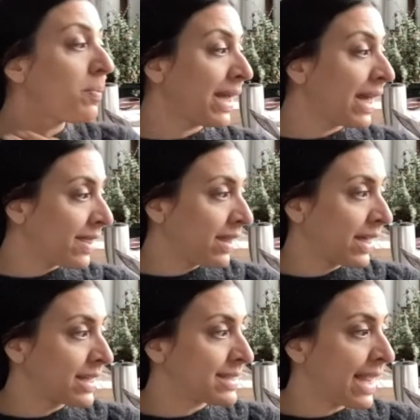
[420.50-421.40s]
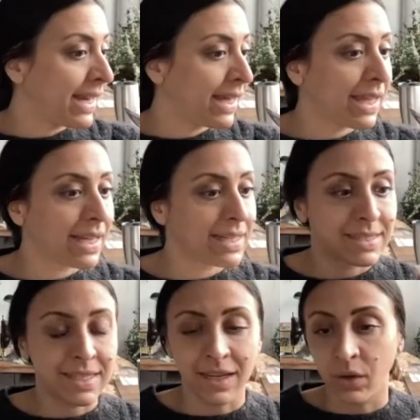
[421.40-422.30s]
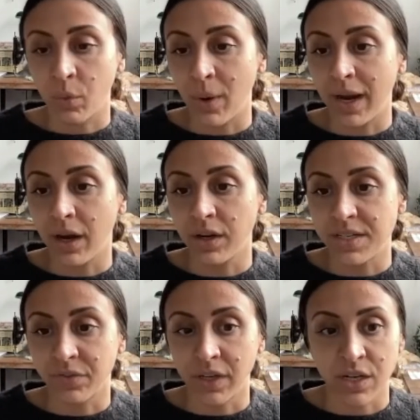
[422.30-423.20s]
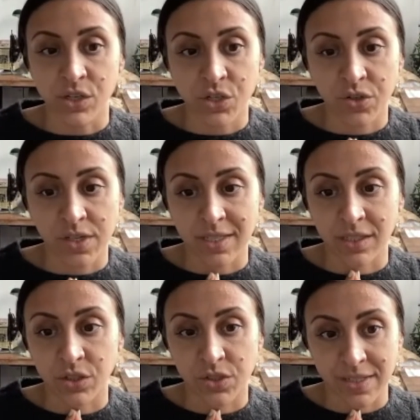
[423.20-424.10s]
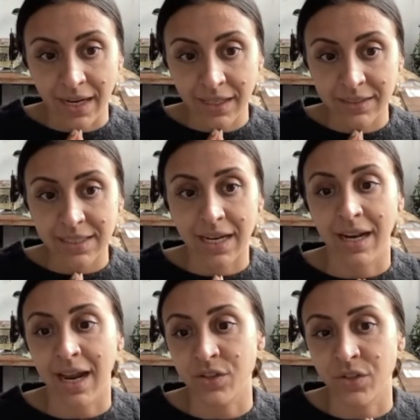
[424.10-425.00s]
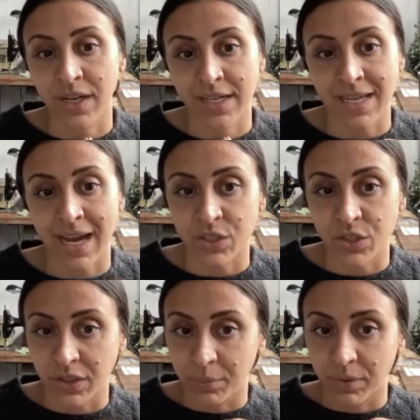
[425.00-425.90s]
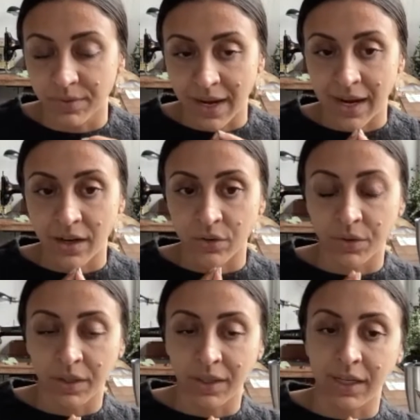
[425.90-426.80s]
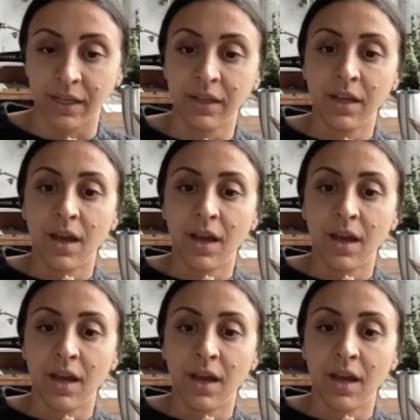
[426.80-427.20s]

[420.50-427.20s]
me, I think the exciting thing is seeing where different industries intersect, and natural dyes actually provide a really